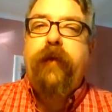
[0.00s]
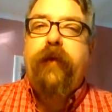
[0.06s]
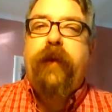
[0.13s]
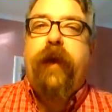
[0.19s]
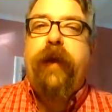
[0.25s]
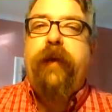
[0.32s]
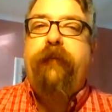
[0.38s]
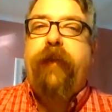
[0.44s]

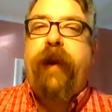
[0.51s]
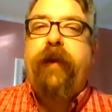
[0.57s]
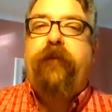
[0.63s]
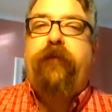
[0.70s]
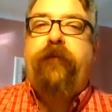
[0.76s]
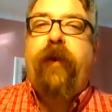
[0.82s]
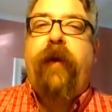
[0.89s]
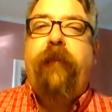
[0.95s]
done by
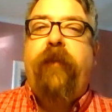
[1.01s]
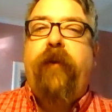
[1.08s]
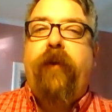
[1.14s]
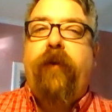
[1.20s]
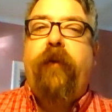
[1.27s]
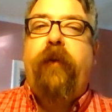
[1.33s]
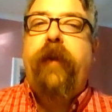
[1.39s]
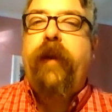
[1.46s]
some
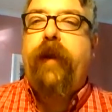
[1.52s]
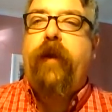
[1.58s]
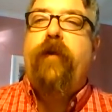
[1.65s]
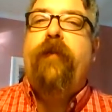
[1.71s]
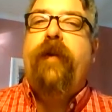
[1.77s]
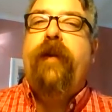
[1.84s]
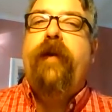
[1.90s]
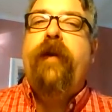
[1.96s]
early
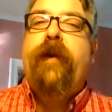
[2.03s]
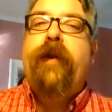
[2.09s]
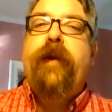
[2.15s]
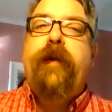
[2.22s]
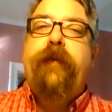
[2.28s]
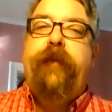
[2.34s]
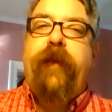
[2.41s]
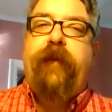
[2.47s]
human
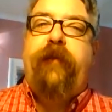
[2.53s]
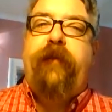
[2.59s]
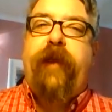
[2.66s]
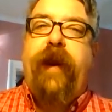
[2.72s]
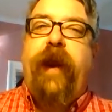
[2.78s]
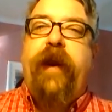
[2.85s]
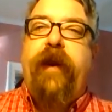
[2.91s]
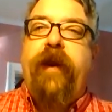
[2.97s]
that
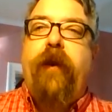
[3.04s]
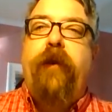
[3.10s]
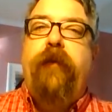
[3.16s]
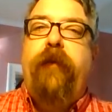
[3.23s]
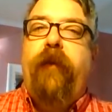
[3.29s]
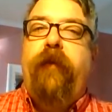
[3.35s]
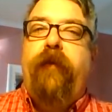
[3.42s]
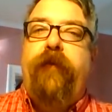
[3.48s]
said, I know
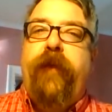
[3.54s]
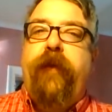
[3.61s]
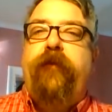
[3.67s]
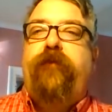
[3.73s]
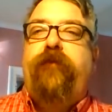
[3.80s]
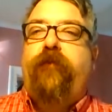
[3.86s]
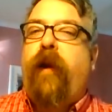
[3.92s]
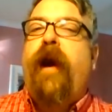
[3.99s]
that
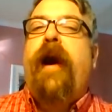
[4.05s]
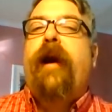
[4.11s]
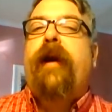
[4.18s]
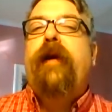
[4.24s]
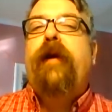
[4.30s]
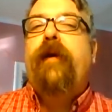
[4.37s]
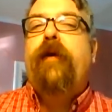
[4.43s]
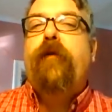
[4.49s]
this
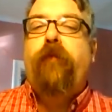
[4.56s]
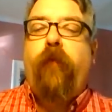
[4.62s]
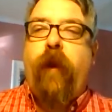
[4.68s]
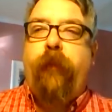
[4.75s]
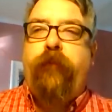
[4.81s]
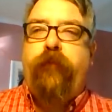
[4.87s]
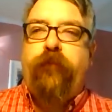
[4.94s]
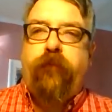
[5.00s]
rock
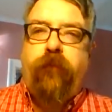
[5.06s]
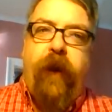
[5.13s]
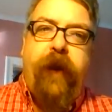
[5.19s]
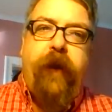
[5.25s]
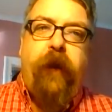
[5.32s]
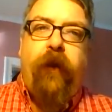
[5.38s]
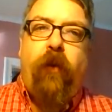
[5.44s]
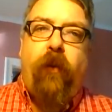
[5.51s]
rubs
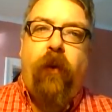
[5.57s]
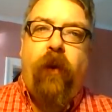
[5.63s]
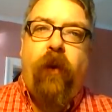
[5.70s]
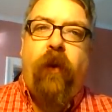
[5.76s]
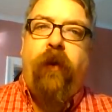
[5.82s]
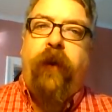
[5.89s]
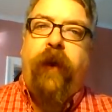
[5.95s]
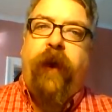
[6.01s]
red on a
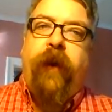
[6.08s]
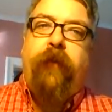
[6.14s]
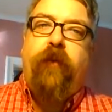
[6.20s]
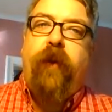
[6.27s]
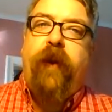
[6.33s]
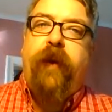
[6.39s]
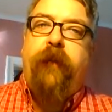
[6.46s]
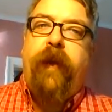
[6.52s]
wall and I'm
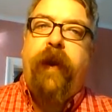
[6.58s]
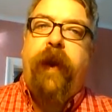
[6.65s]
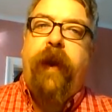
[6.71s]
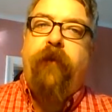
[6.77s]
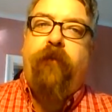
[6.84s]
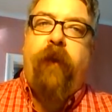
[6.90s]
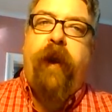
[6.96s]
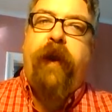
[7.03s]
going to make
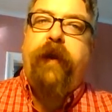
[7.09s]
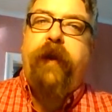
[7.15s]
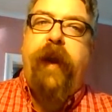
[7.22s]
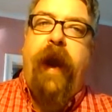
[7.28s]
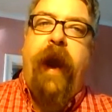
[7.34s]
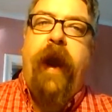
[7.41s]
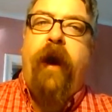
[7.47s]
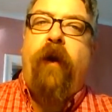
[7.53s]
a red
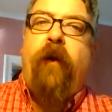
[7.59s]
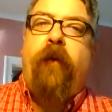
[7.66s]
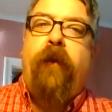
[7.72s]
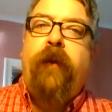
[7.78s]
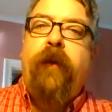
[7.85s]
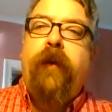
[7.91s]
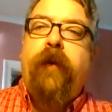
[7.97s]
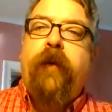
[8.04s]
cow
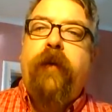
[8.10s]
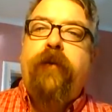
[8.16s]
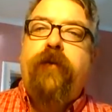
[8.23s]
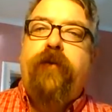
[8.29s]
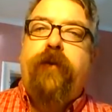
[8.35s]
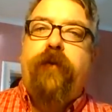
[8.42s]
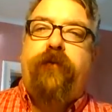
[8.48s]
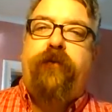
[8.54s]

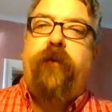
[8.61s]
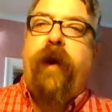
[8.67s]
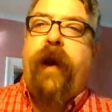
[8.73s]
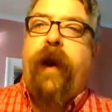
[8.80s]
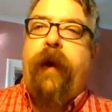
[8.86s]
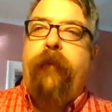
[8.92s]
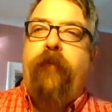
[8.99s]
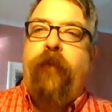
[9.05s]
to
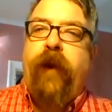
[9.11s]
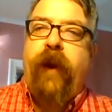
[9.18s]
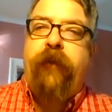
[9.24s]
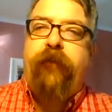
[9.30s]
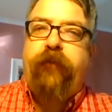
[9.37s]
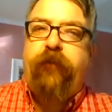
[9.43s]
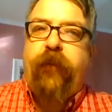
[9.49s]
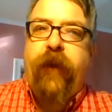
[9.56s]
describe what
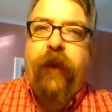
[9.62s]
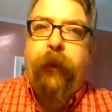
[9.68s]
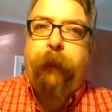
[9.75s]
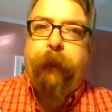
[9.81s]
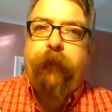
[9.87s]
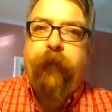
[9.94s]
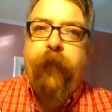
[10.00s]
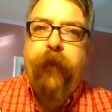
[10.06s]
I've seen.
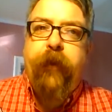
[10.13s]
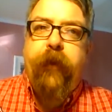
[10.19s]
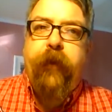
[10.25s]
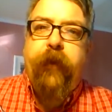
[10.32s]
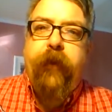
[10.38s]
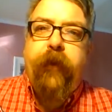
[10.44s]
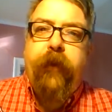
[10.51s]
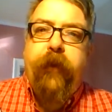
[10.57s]

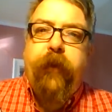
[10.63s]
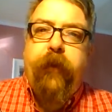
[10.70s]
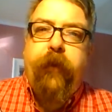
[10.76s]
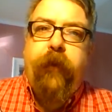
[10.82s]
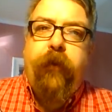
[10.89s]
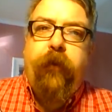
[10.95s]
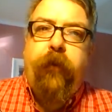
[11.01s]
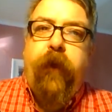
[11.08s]

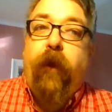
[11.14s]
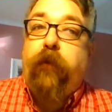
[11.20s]
We